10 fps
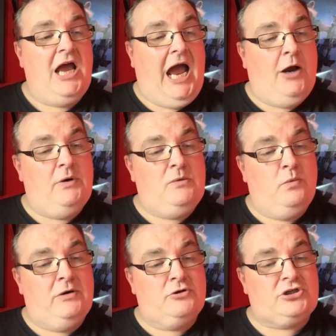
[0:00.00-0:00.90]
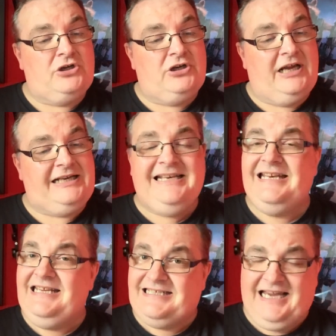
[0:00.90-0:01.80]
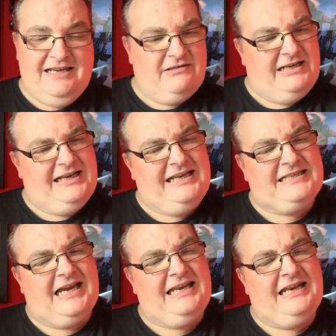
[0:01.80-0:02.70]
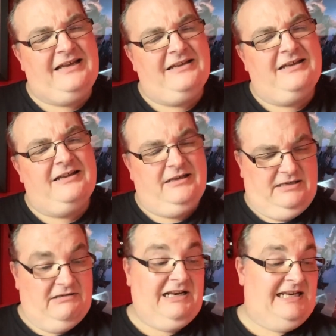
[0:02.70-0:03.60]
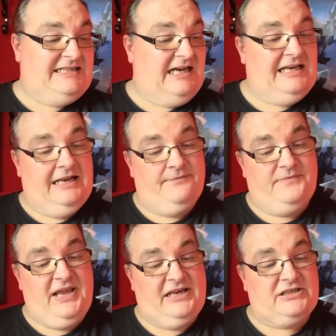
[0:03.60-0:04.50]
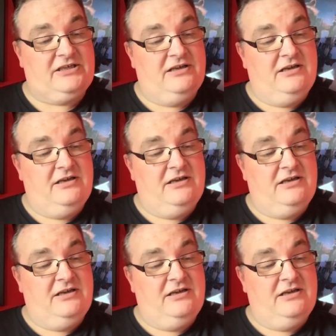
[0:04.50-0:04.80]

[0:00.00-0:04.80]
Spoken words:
Owen Wilson and Lily Taylor, yes.